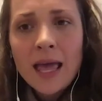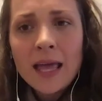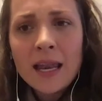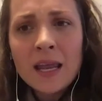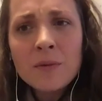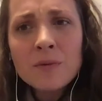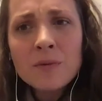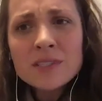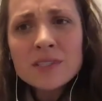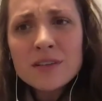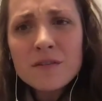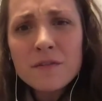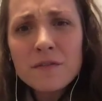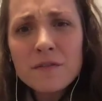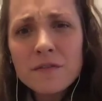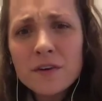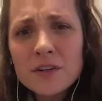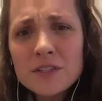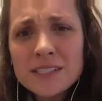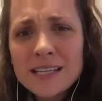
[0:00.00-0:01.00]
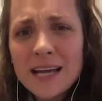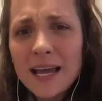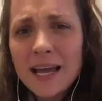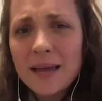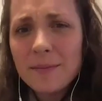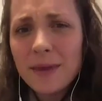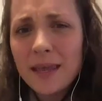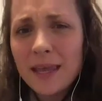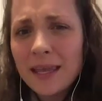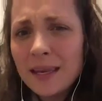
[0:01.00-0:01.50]
and it was the first
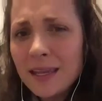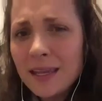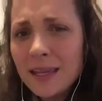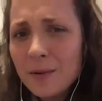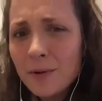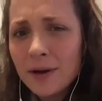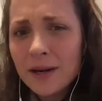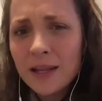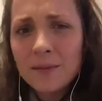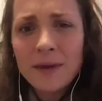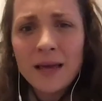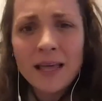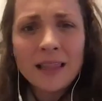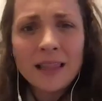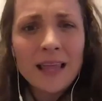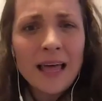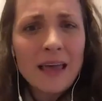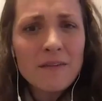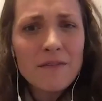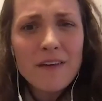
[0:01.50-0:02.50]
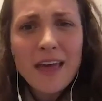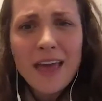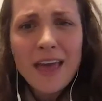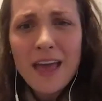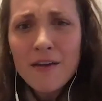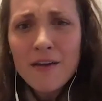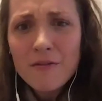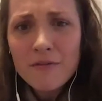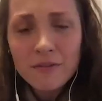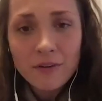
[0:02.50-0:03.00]
time anyone in my life
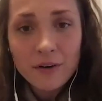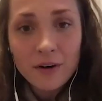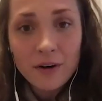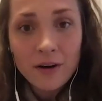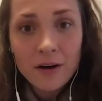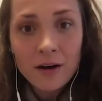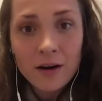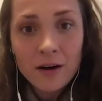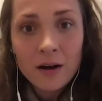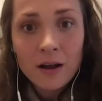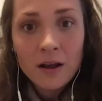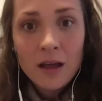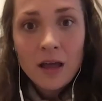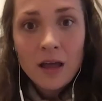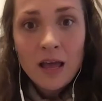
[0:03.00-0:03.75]
ever